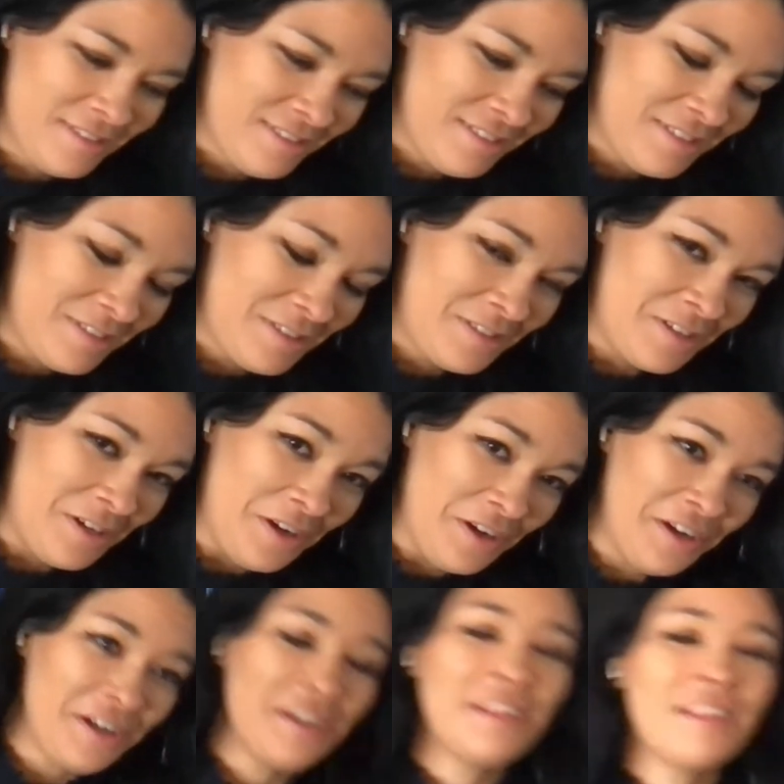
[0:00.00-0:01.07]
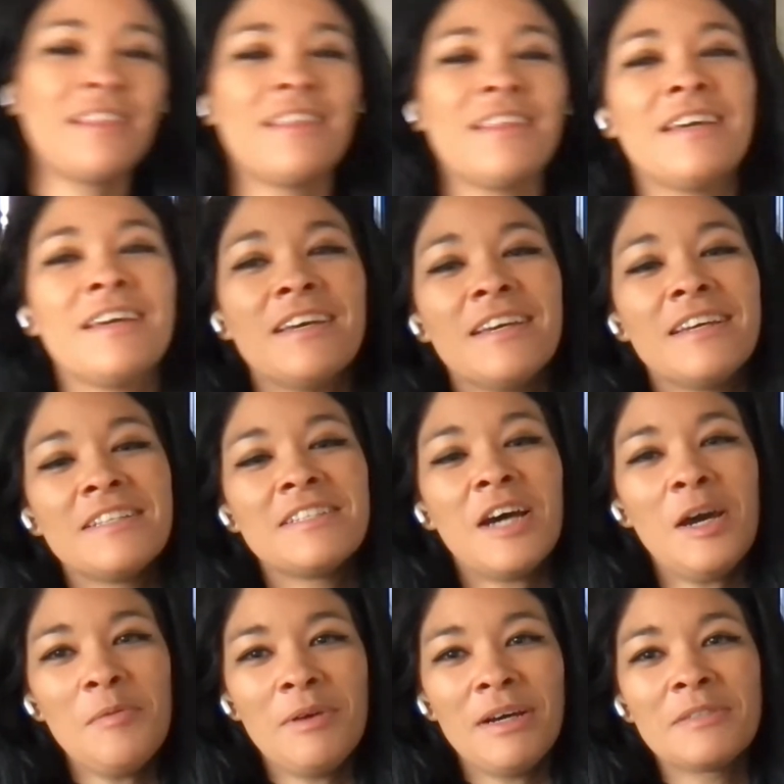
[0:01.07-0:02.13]
So the
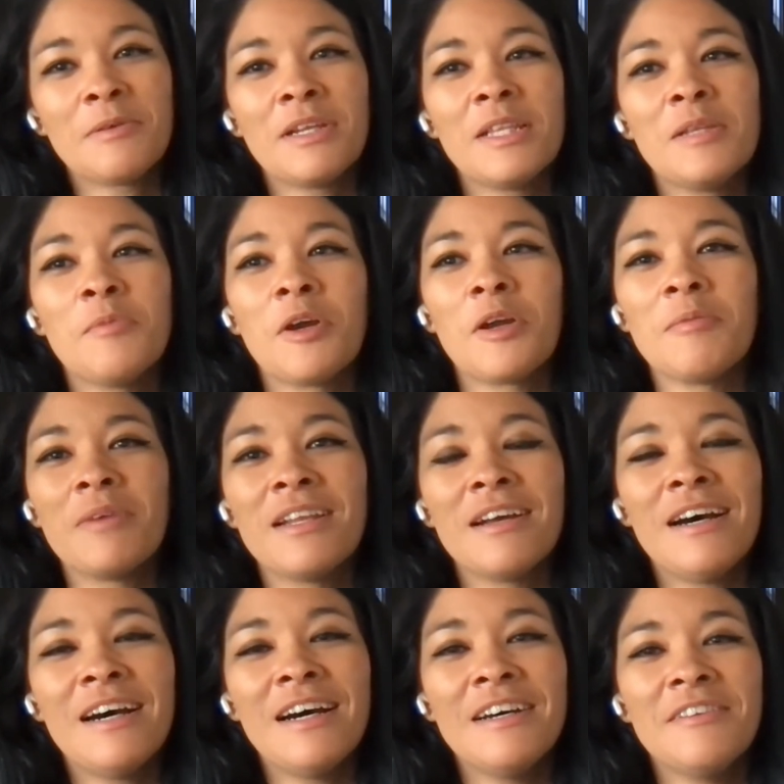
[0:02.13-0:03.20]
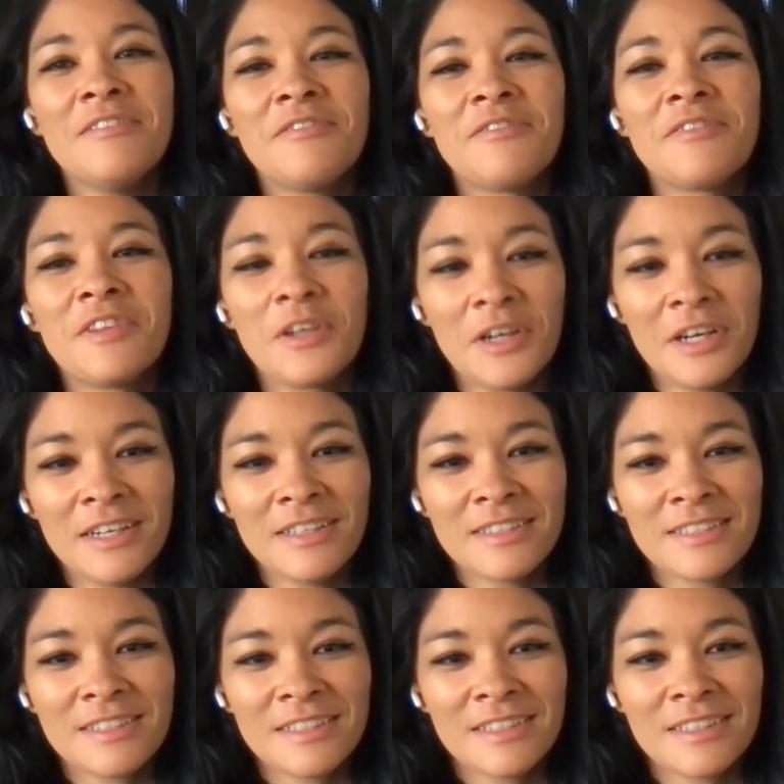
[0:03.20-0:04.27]
TypePy one at the moment, I've
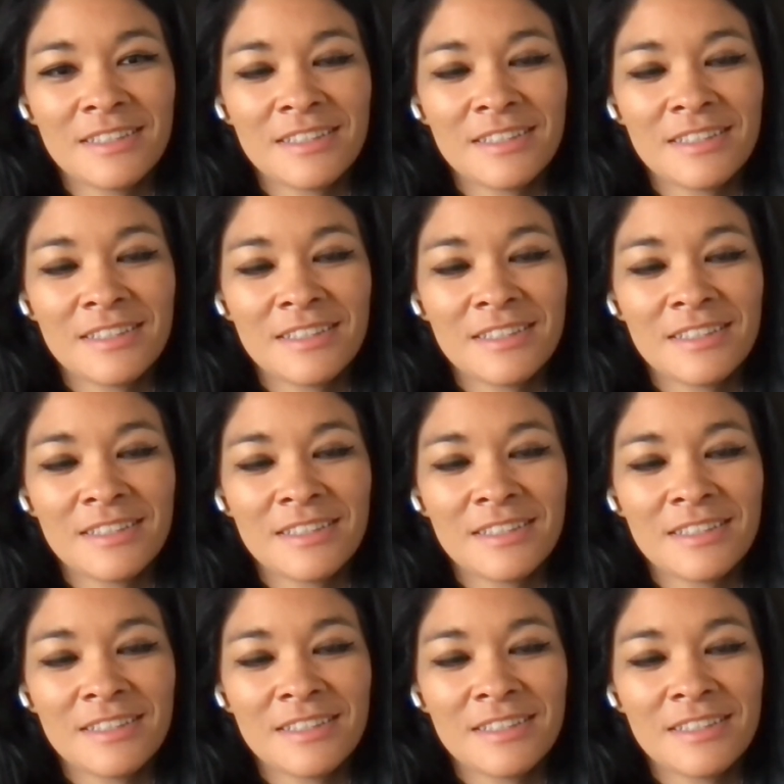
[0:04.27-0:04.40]
got,